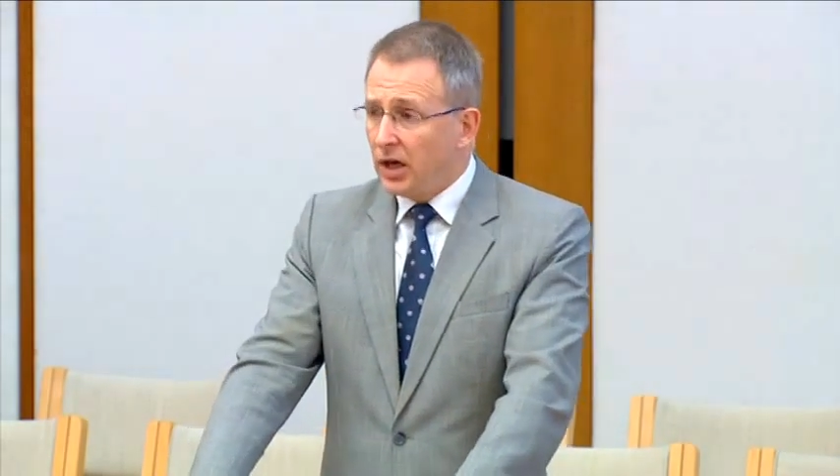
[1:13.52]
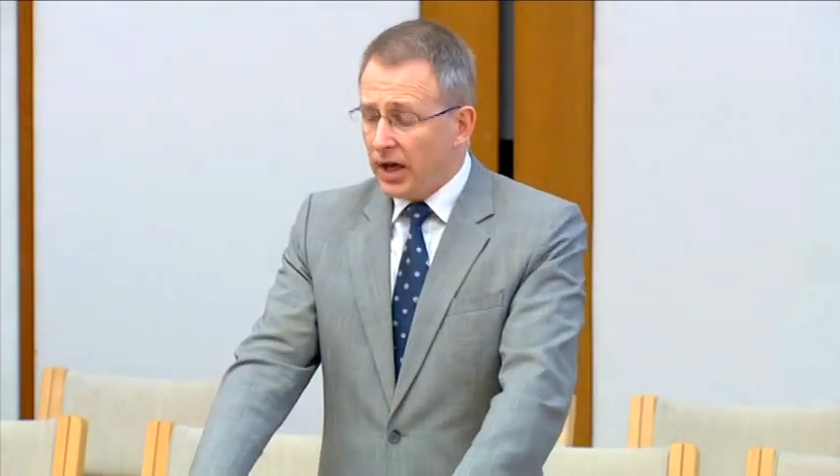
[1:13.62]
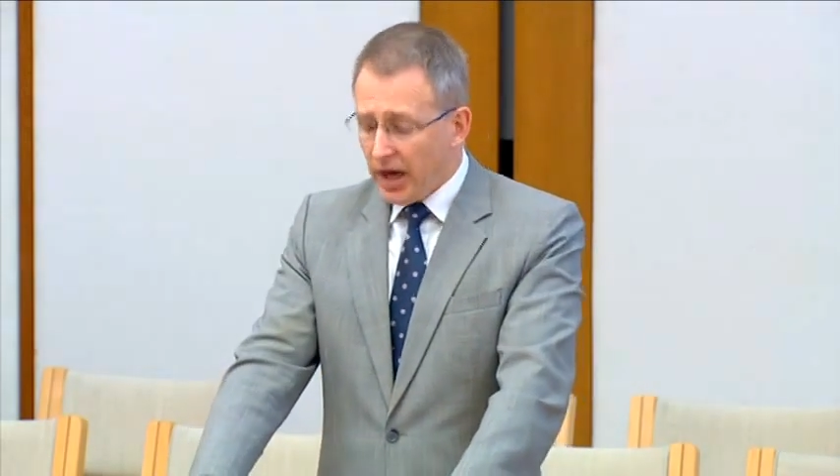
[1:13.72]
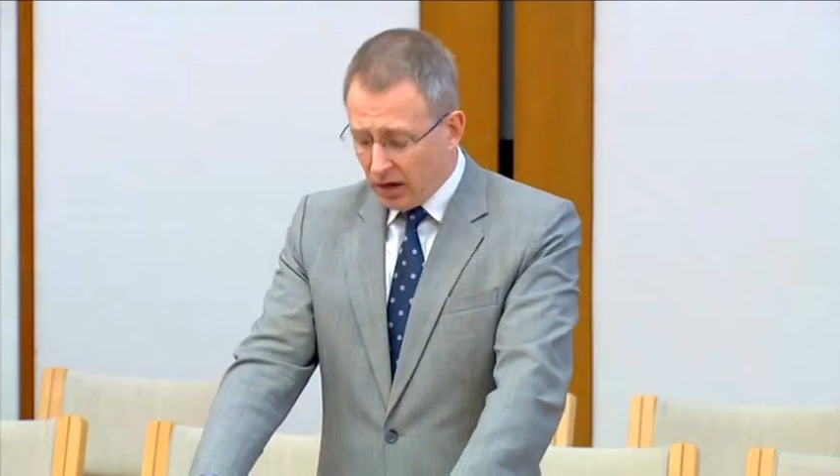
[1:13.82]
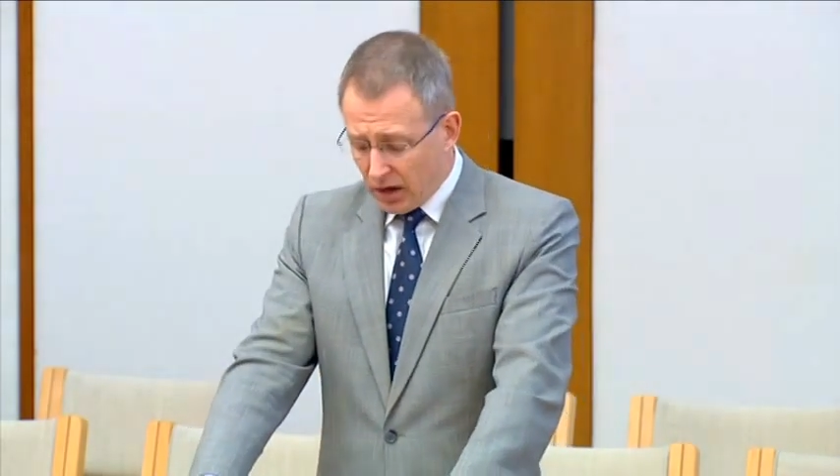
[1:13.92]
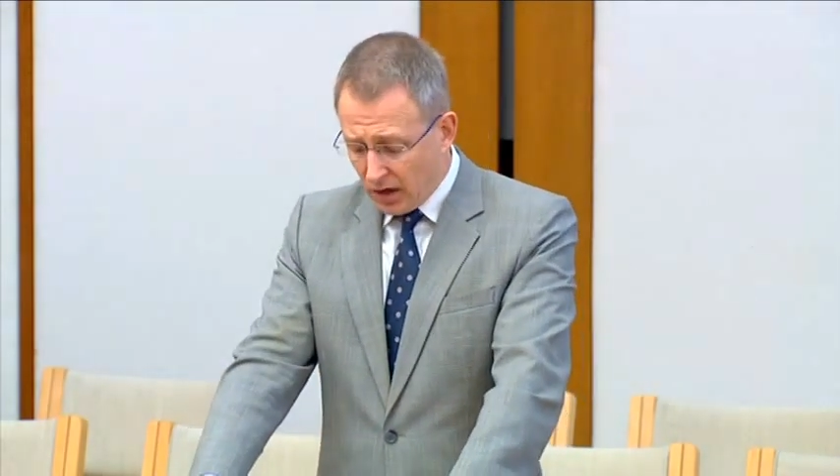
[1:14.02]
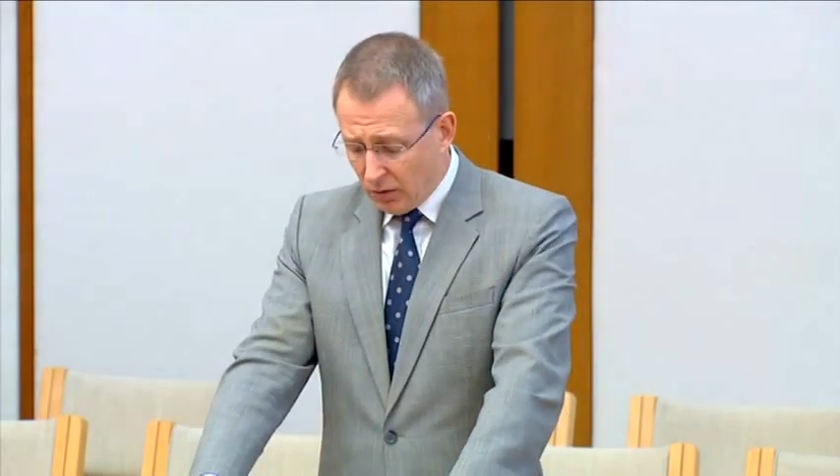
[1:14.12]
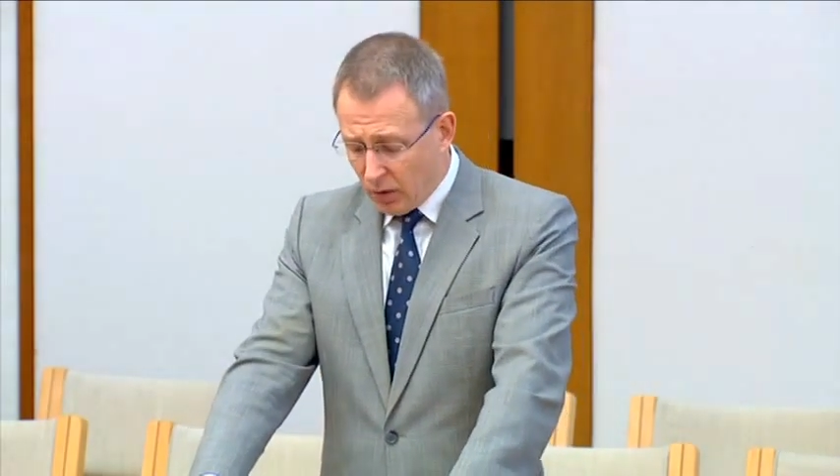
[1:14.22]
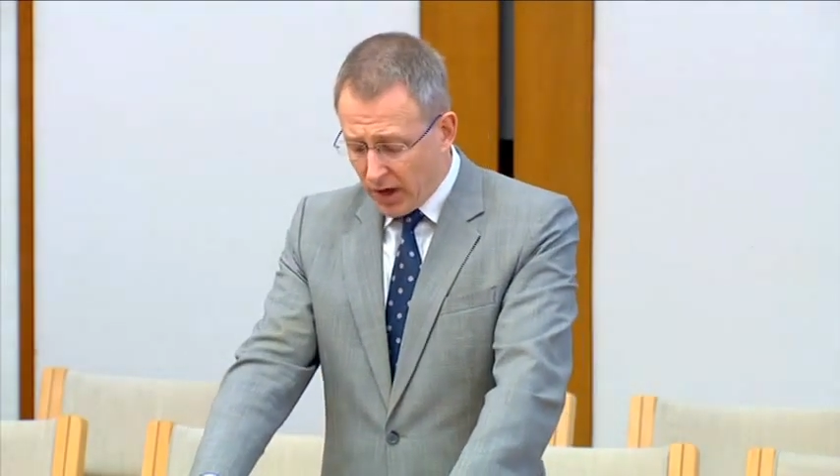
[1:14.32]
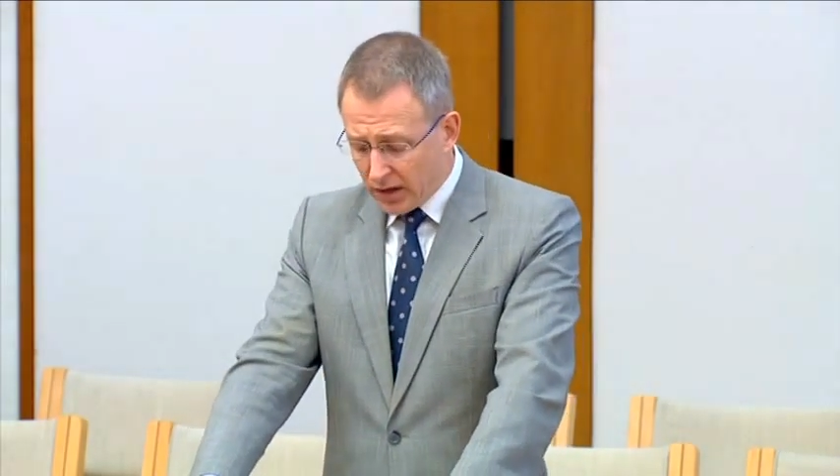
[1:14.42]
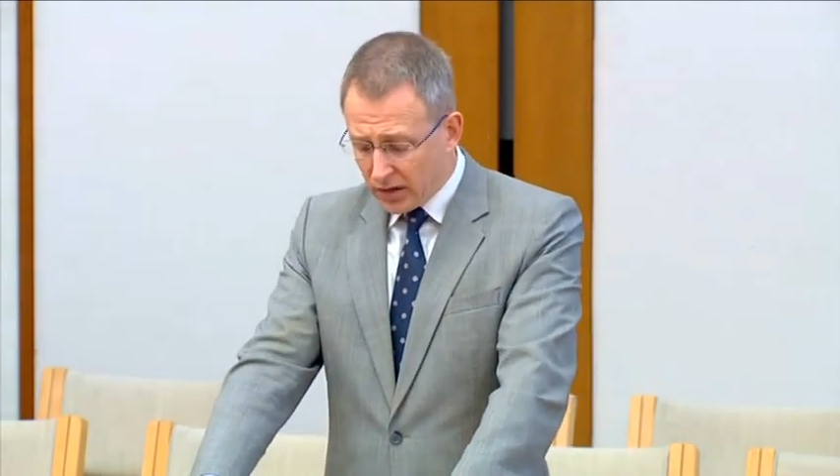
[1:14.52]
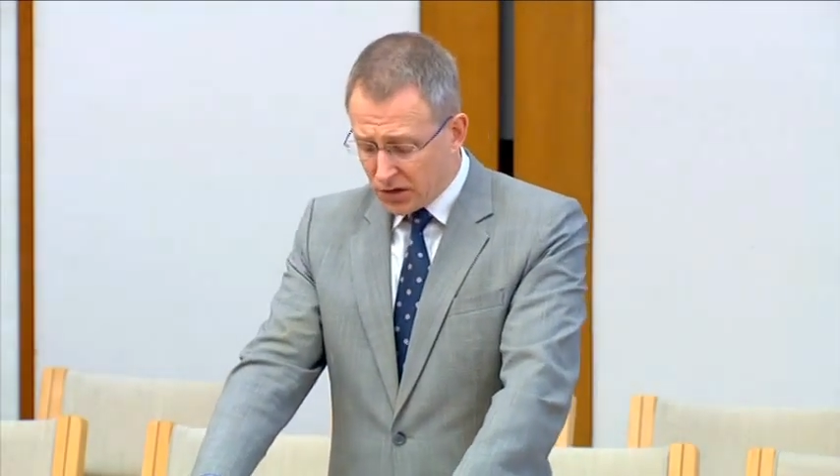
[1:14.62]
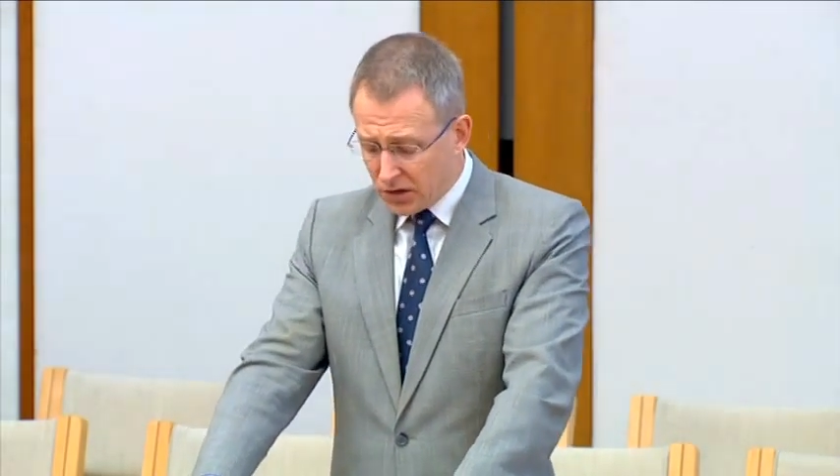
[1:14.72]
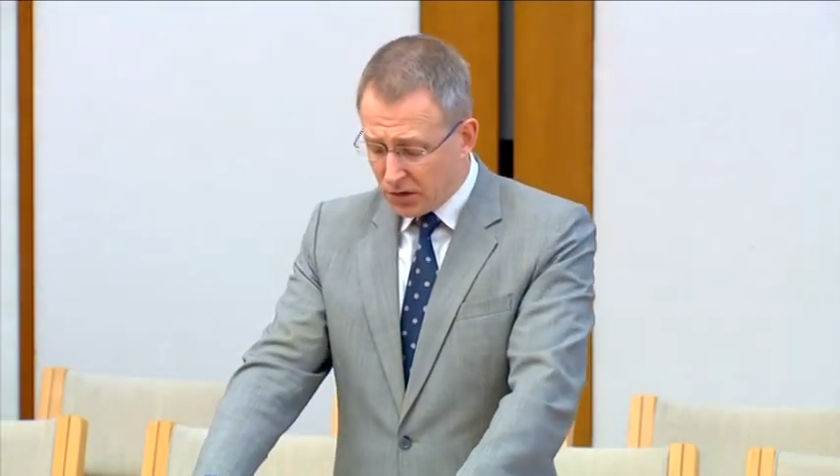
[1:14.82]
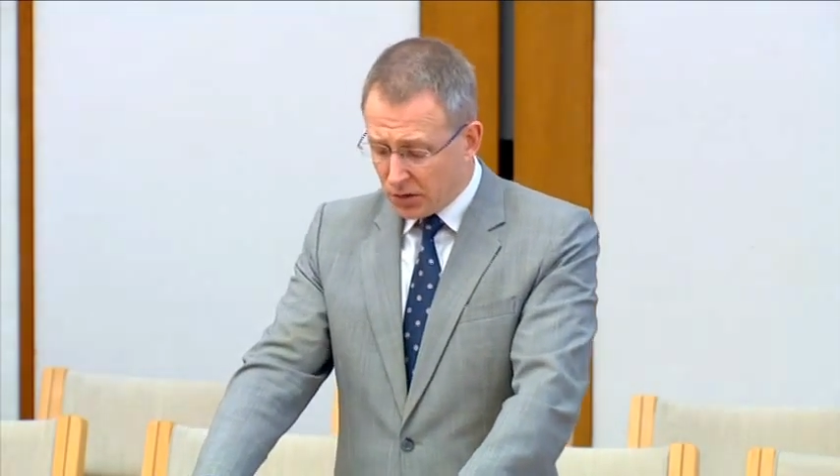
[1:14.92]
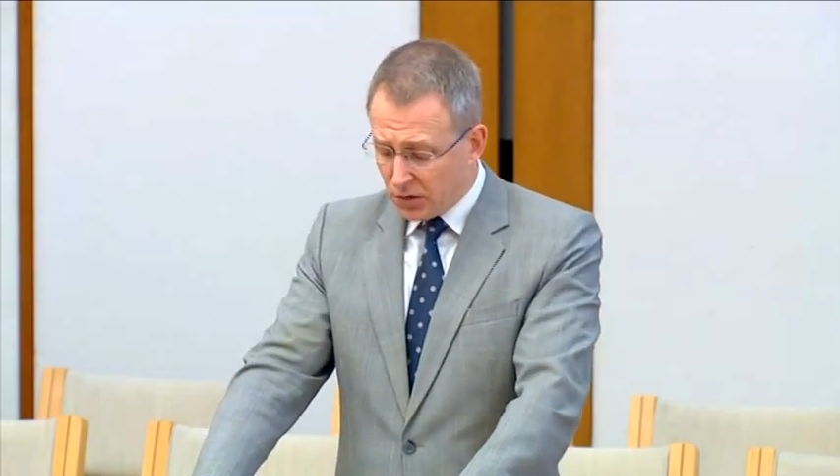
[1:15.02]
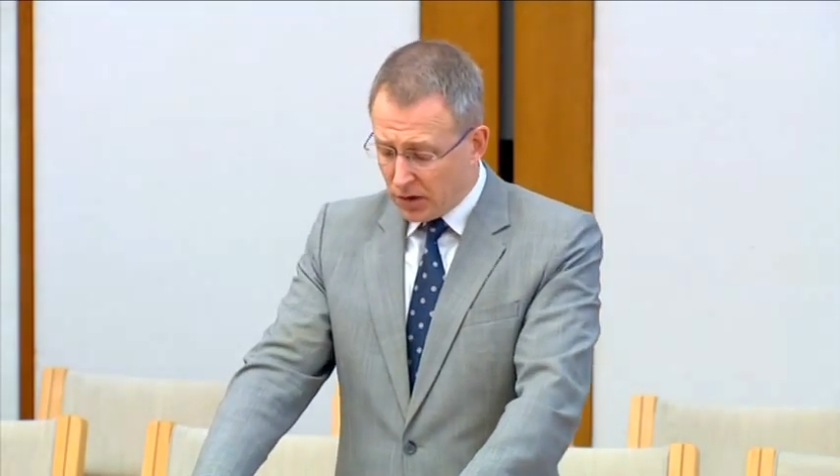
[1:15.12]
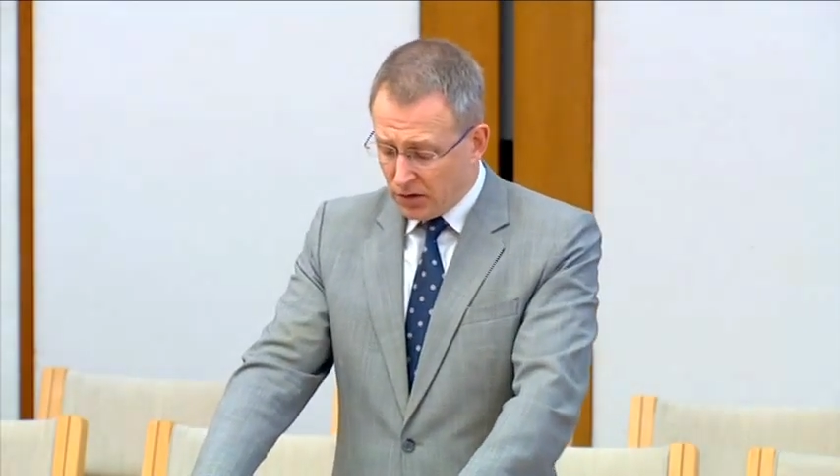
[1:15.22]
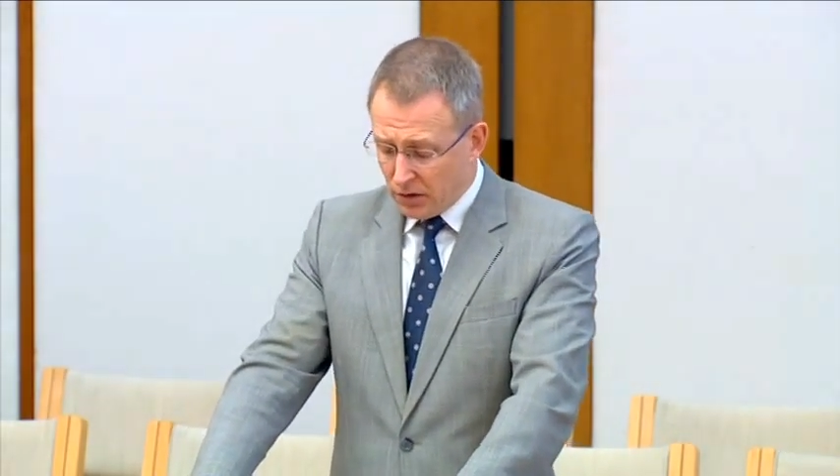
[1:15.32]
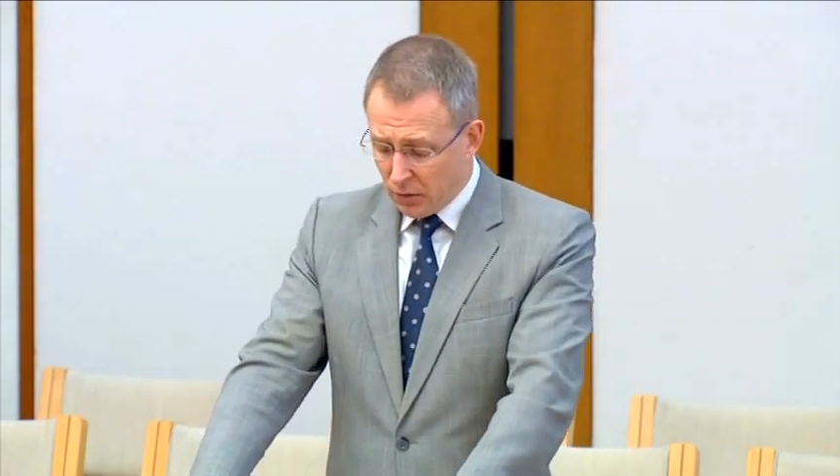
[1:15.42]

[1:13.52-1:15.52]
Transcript: Now, one in two